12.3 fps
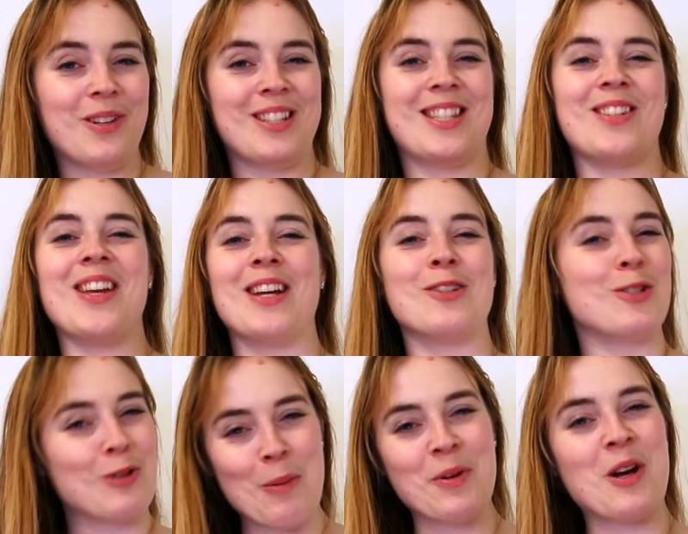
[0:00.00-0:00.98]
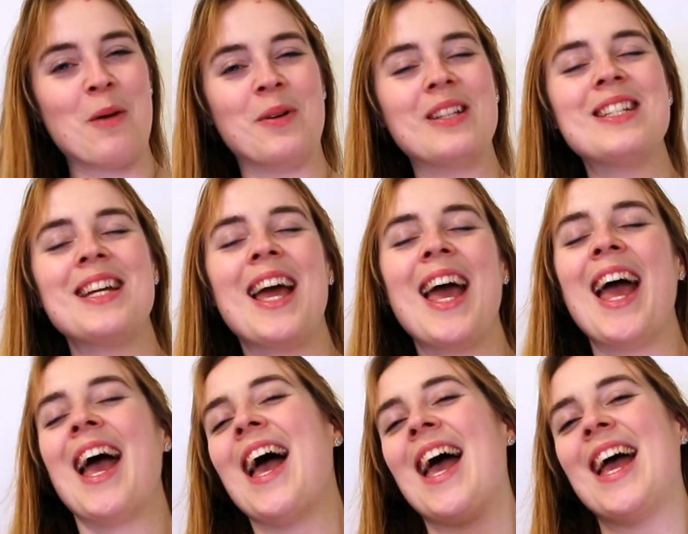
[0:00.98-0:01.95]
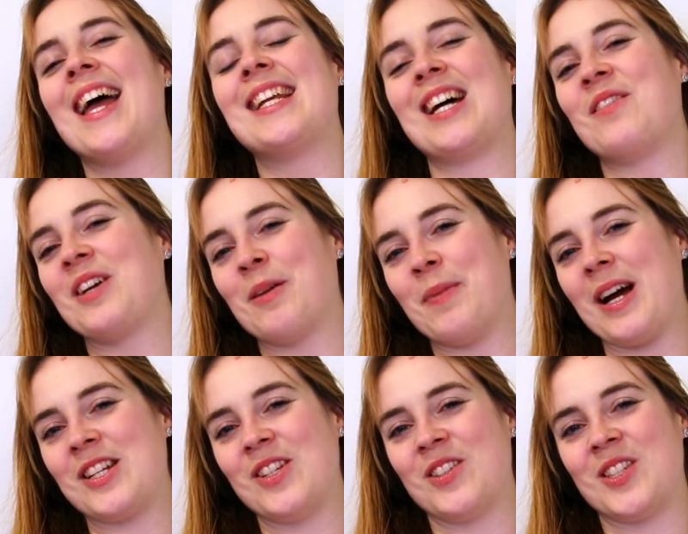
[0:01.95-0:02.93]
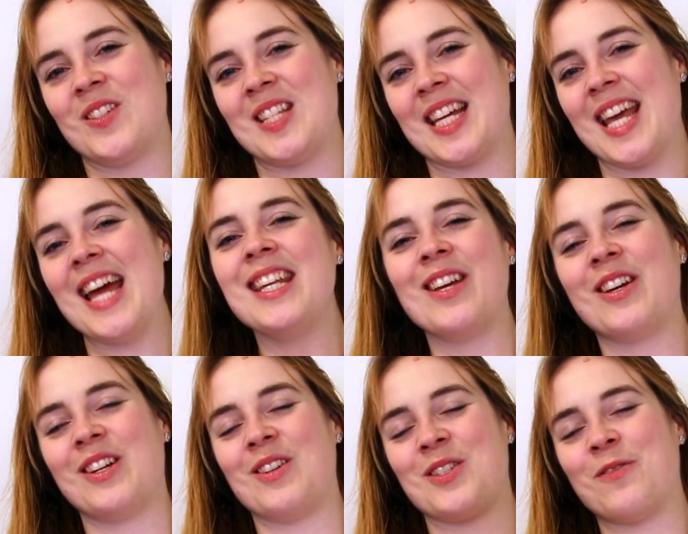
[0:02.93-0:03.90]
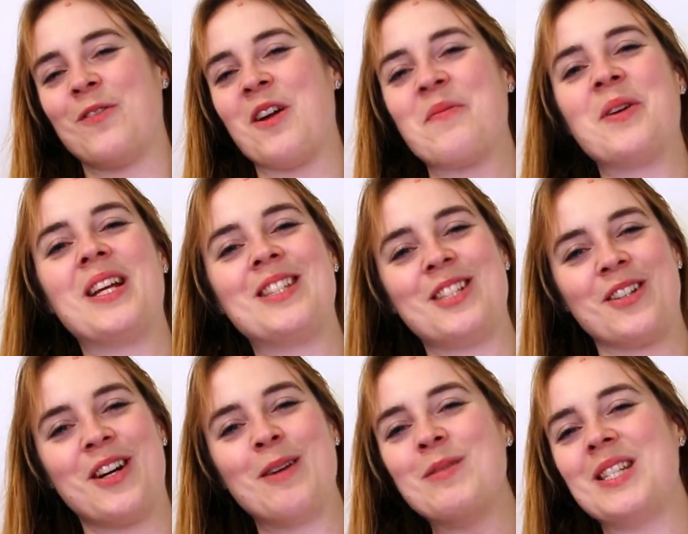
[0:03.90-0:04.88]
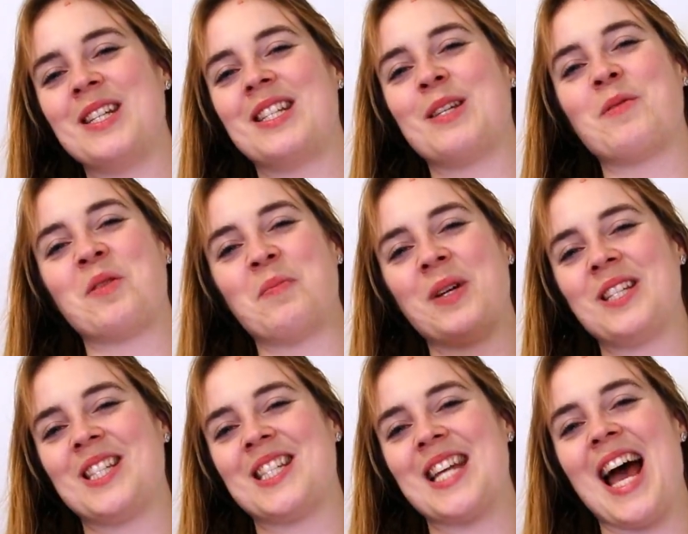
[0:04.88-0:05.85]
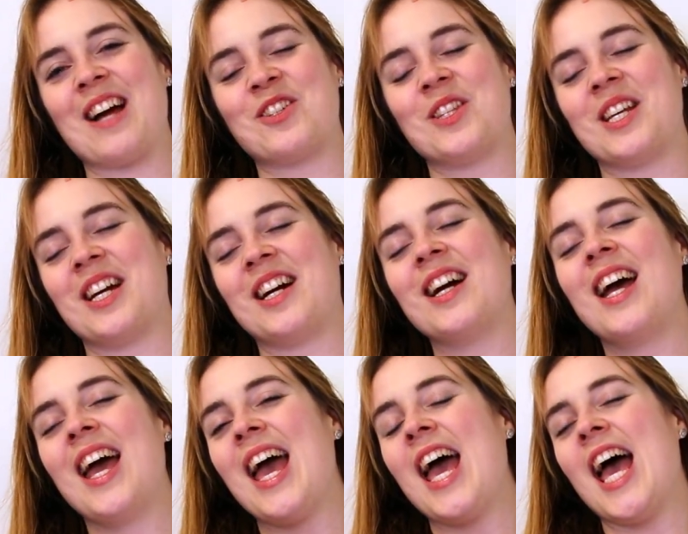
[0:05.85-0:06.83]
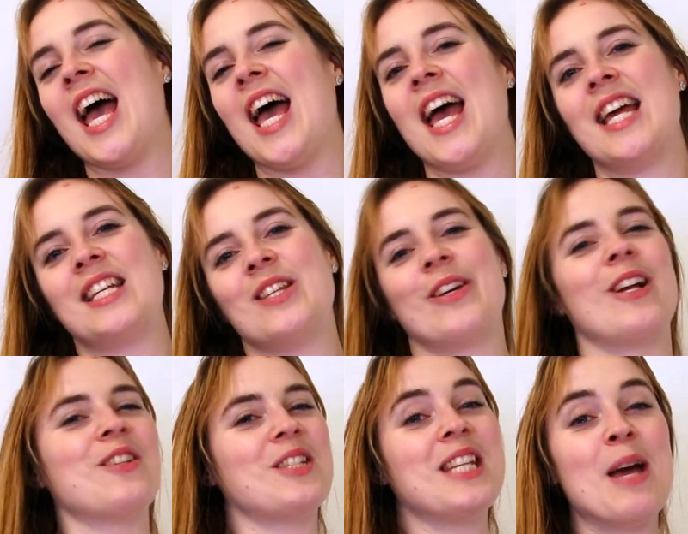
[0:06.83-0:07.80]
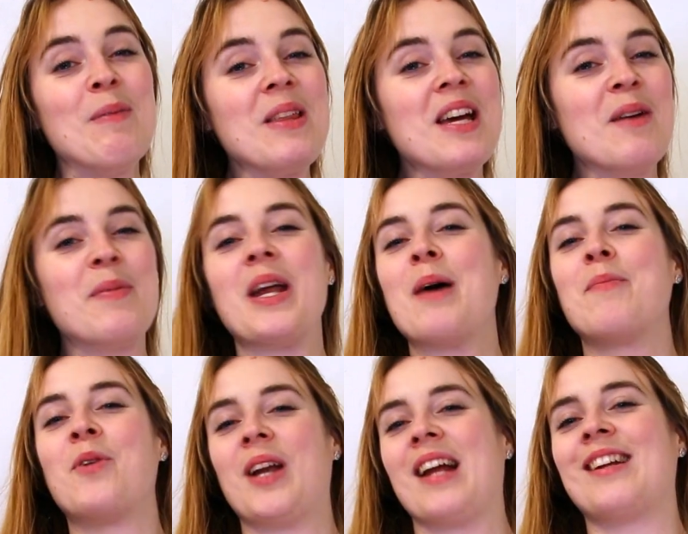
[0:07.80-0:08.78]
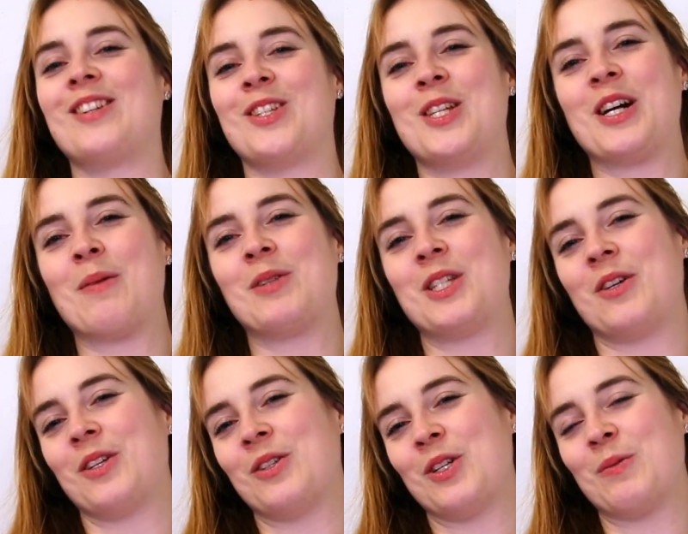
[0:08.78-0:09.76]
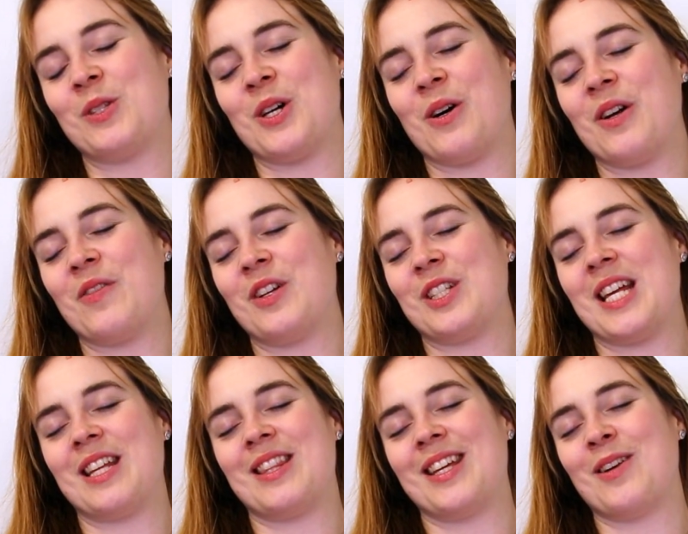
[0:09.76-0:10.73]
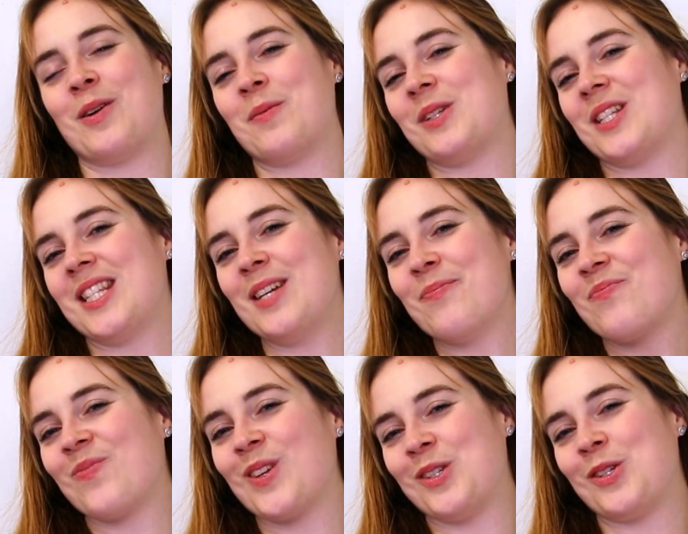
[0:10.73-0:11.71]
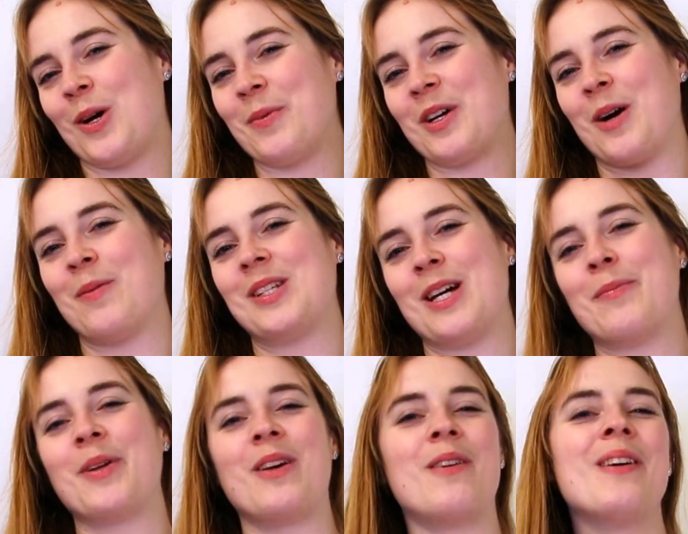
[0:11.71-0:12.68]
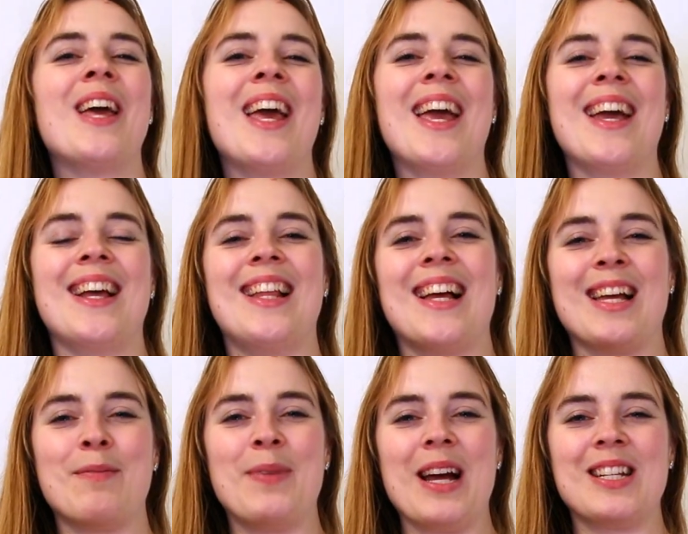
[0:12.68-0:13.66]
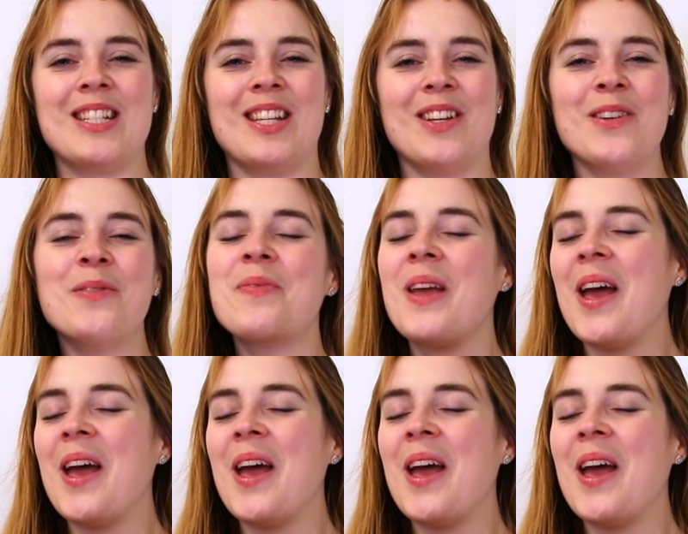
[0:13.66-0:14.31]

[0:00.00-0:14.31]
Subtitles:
So yeah, just drop a comment and I will get back to you as soon as I can. You can also follow me on Instagram, see some of the pieces in action there. And you can also DM me there, but I'm more likely to see your comments here on YouTube. So if there's anything you want me to see, drop a comment down below and I'll get back to you.